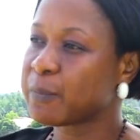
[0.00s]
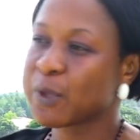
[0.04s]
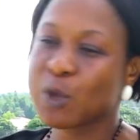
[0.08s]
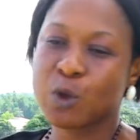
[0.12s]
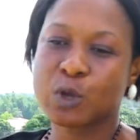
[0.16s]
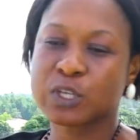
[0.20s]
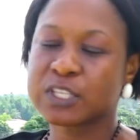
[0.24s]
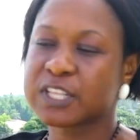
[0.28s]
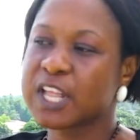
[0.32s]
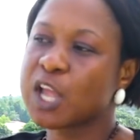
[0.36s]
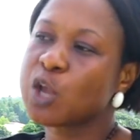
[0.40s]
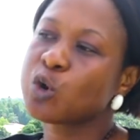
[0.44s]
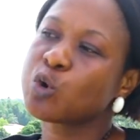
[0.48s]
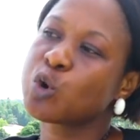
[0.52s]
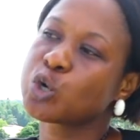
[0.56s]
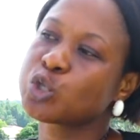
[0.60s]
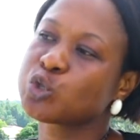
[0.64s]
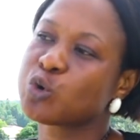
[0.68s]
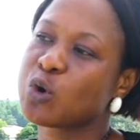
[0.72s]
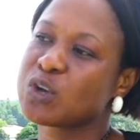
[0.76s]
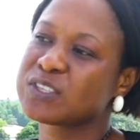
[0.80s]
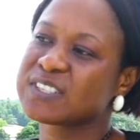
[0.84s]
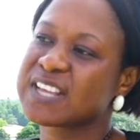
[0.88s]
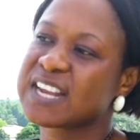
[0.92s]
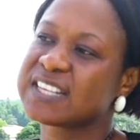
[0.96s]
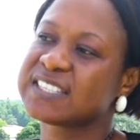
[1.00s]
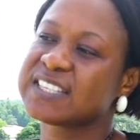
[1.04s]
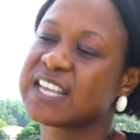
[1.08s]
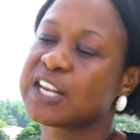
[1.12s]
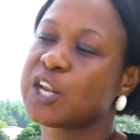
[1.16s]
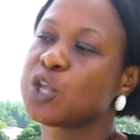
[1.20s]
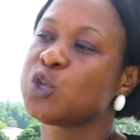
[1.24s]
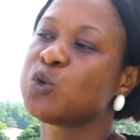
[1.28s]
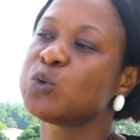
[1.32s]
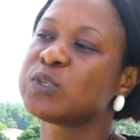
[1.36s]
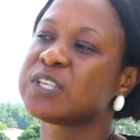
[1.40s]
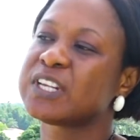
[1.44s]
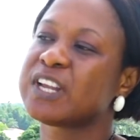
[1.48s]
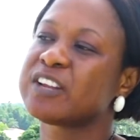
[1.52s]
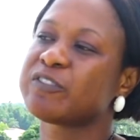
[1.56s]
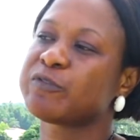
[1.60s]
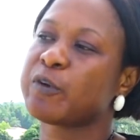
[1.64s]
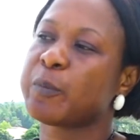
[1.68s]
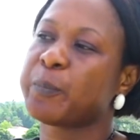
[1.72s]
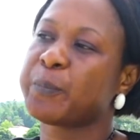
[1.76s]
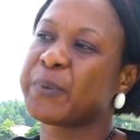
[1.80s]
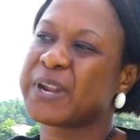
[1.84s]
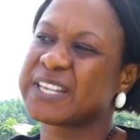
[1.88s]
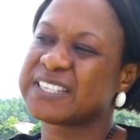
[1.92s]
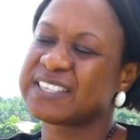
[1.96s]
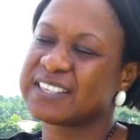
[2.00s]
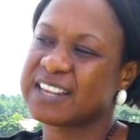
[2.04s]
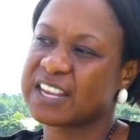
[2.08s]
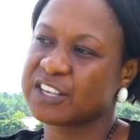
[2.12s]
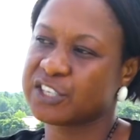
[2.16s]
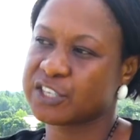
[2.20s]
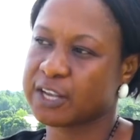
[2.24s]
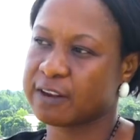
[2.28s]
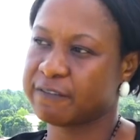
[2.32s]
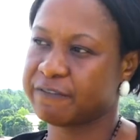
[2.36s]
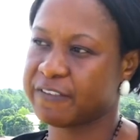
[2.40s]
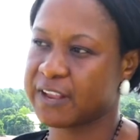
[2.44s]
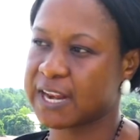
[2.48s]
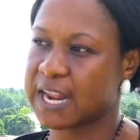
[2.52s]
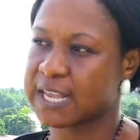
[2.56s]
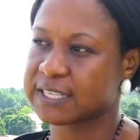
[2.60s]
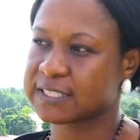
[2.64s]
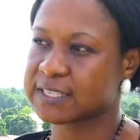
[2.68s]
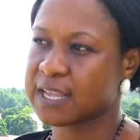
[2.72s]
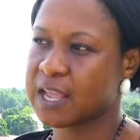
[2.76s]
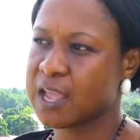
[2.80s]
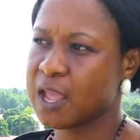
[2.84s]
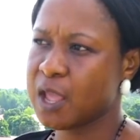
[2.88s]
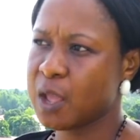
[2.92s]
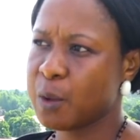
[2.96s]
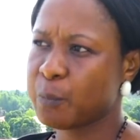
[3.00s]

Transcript: because they wrote to us and said they're using it for presidential villas.